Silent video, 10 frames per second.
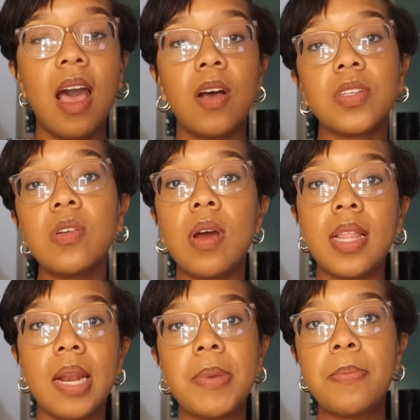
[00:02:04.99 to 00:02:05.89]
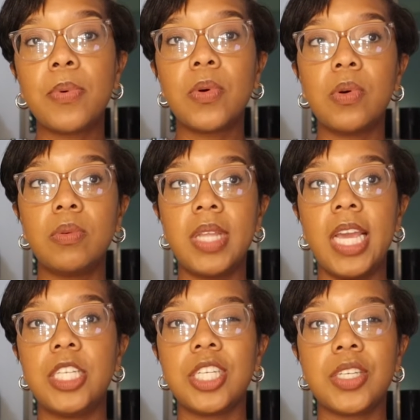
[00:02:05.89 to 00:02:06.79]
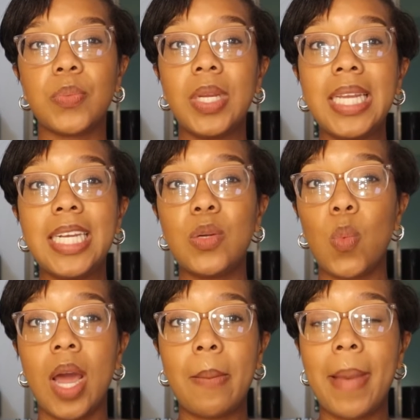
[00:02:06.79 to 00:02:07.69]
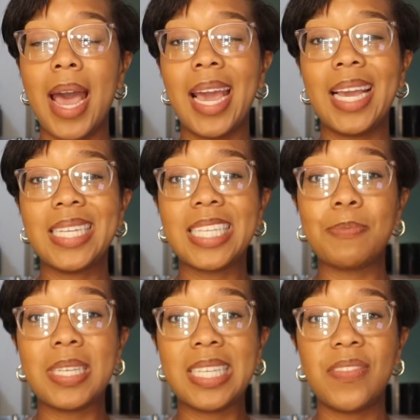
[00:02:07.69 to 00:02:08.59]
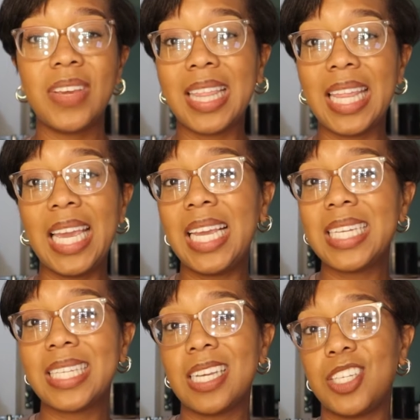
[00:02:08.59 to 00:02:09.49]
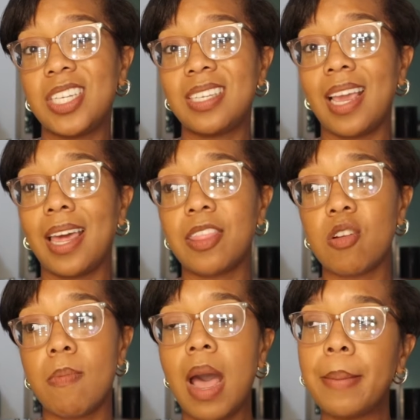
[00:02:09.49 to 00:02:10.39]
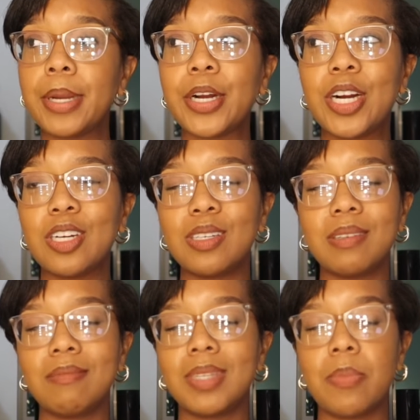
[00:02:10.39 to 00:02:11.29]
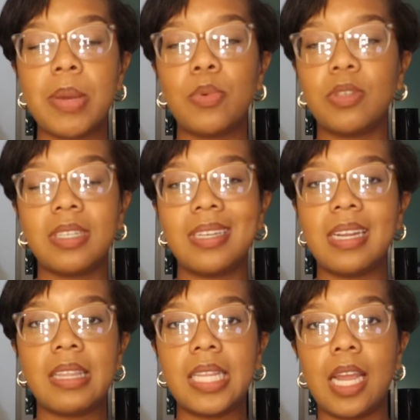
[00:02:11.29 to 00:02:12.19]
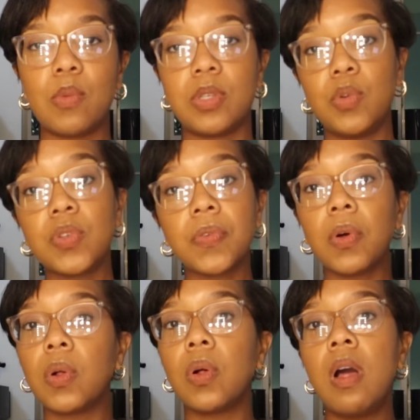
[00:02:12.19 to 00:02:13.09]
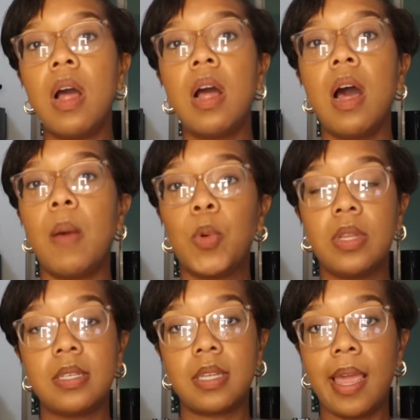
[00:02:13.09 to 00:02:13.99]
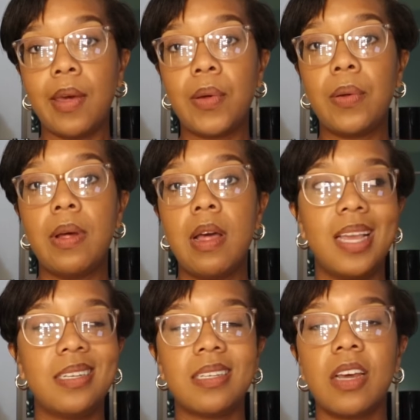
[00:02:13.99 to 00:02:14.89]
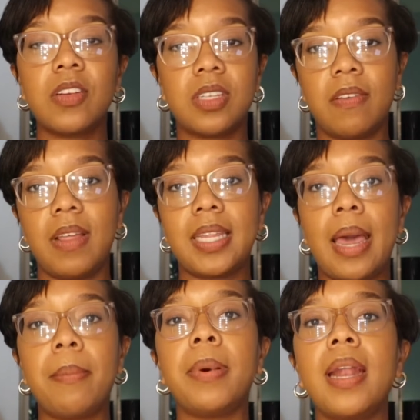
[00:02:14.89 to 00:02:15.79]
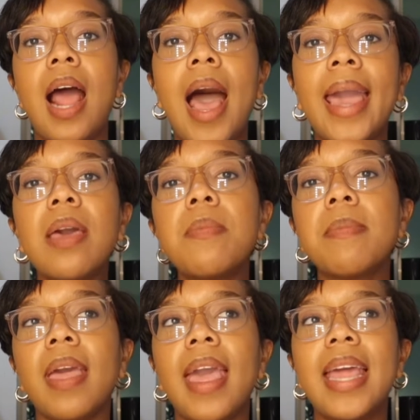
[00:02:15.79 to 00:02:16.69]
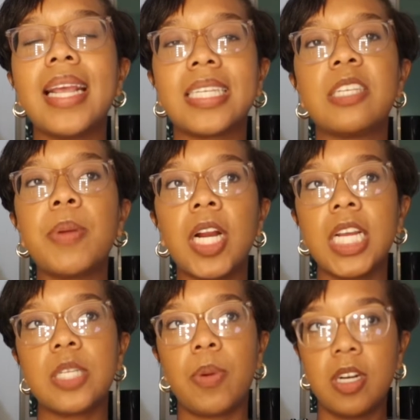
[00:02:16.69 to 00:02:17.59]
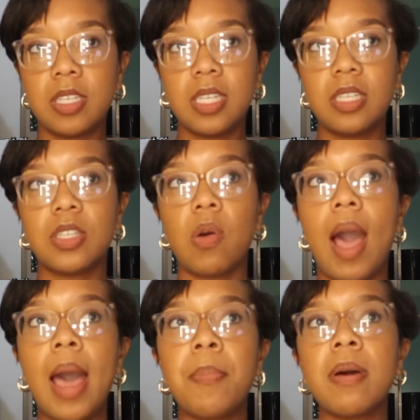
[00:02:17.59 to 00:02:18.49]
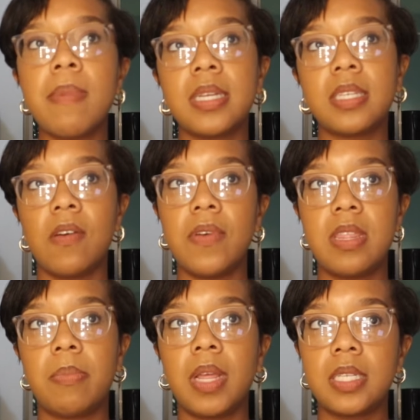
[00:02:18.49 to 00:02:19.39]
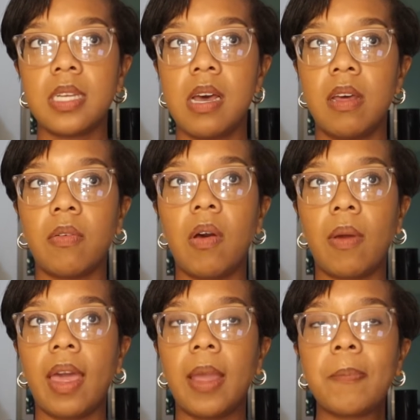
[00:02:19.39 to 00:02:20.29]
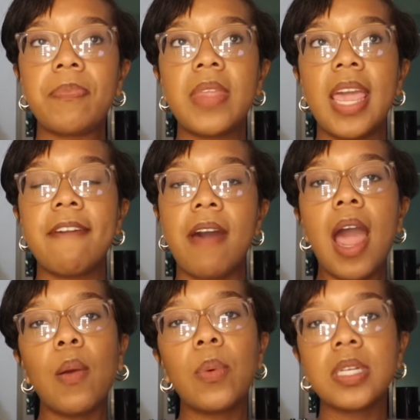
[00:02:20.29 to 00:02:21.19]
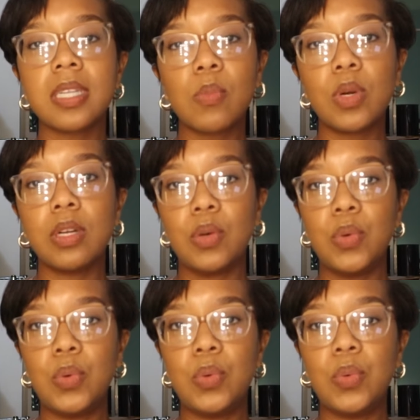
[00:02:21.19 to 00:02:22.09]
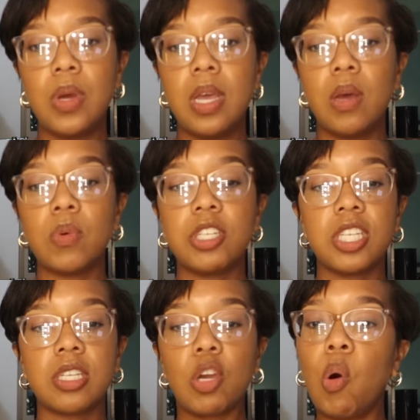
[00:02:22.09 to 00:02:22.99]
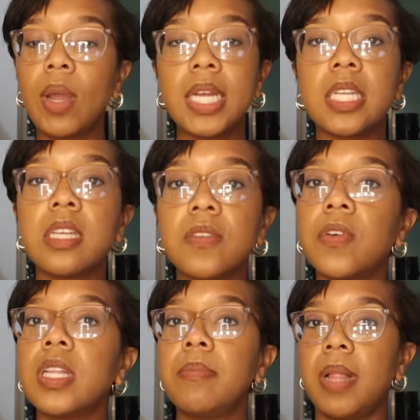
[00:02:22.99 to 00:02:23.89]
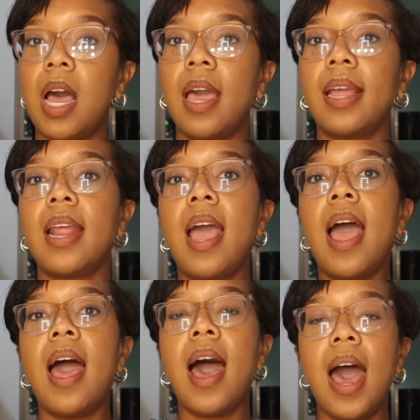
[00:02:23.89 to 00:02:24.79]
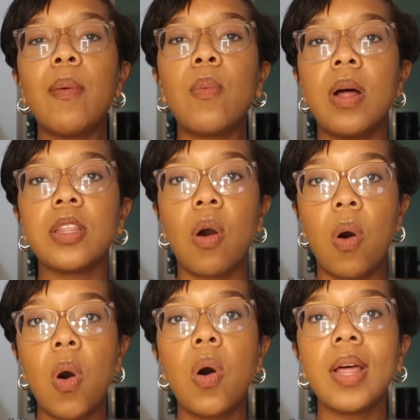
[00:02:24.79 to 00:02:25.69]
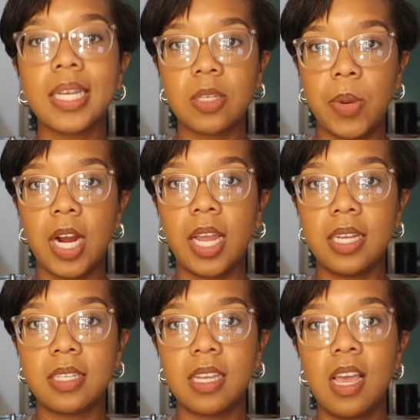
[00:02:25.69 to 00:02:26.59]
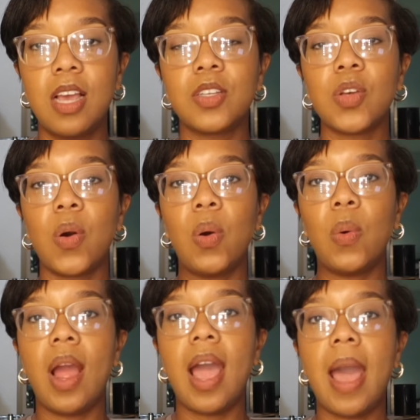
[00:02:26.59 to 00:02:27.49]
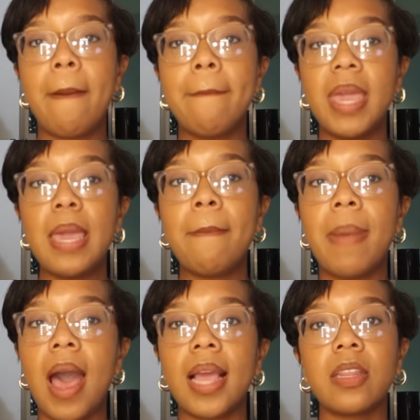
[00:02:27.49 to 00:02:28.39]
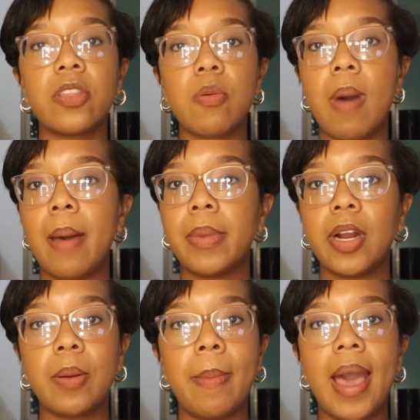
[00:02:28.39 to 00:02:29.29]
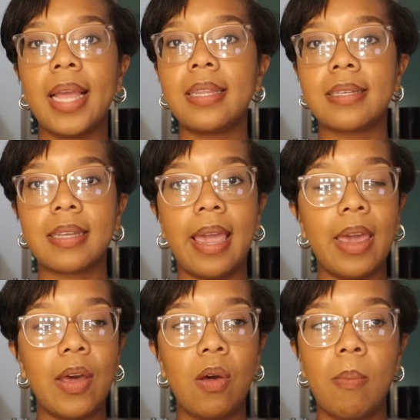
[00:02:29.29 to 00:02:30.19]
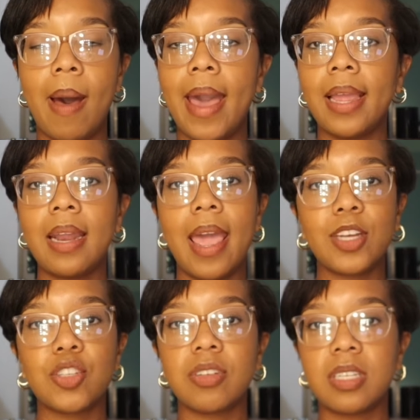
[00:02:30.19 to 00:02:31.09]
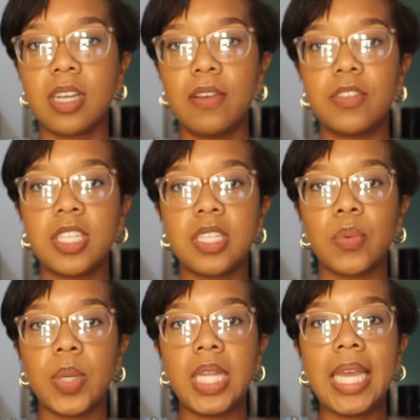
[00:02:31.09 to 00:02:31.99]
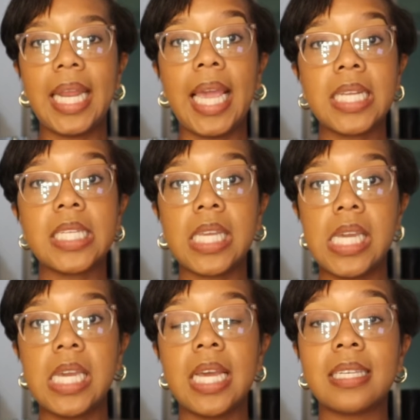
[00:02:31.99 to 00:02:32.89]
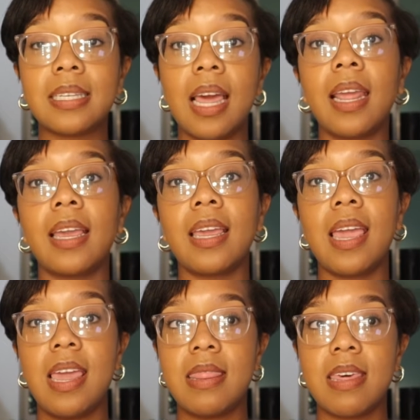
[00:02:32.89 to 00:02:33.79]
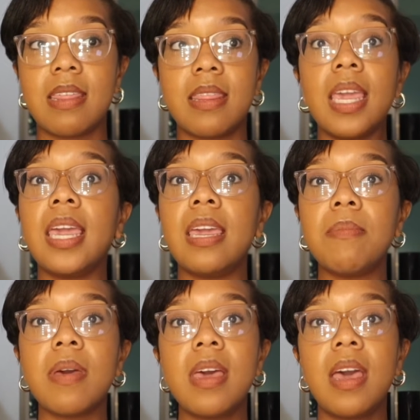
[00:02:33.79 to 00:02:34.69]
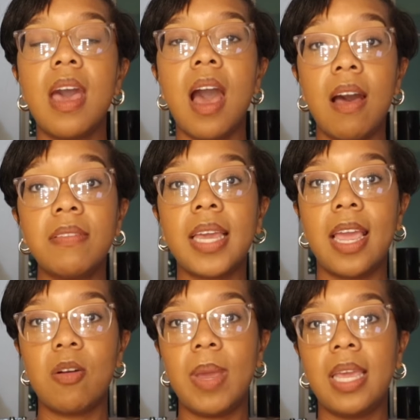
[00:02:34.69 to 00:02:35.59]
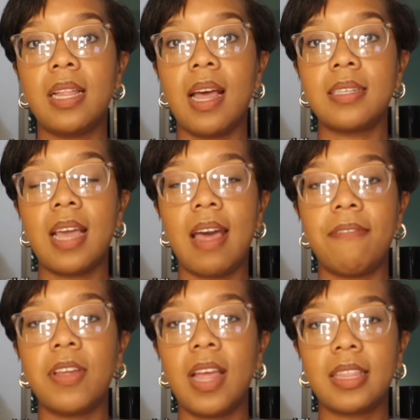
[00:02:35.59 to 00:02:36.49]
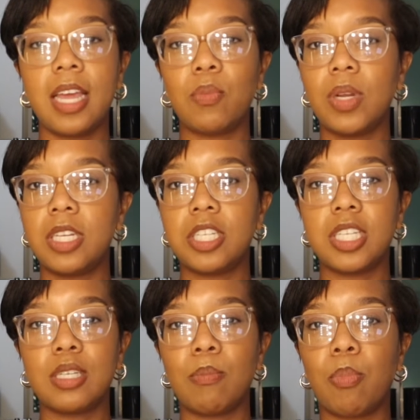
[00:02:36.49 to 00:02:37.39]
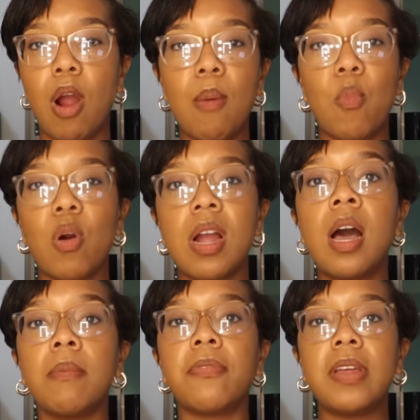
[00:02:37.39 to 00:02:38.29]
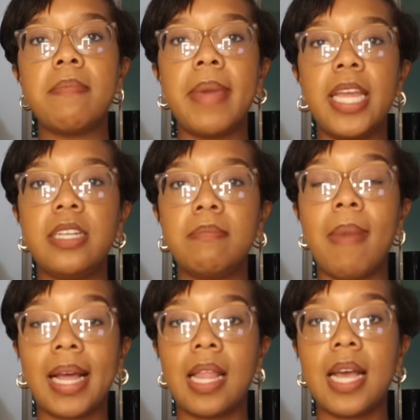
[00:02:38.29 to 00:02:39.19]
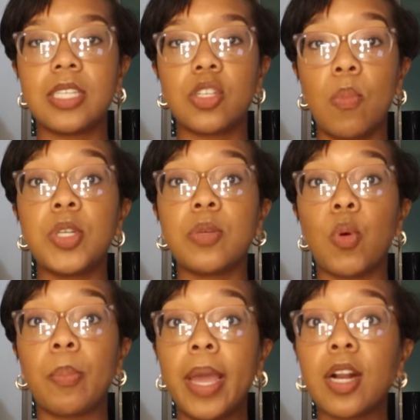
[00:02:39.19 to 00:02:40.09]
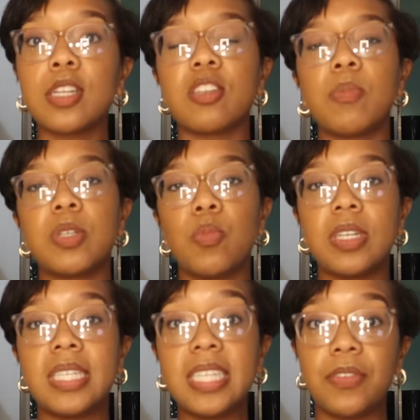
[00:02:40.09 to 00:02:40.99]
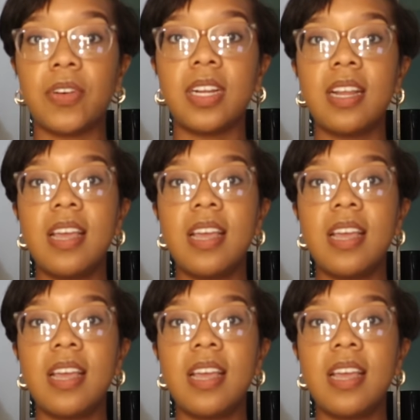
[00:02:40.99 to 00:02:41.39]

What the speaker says: I also know a lot of people, they just really didn't want to buy specific things such as a thermometer. Some people just didn't think that it was useful, or the scale and just other stuff like that. But I am an experienced person, so I put myself in the place of, okay, if I were someone who was just going into this fully blind, I would want the whole experience. So me buying the thermometer, buying the scale, buying extra stuff just to really enhance the aesthetic and the theme of the candle making class, I feel like that really just brought more oomph and made my class so much more better and so much more different.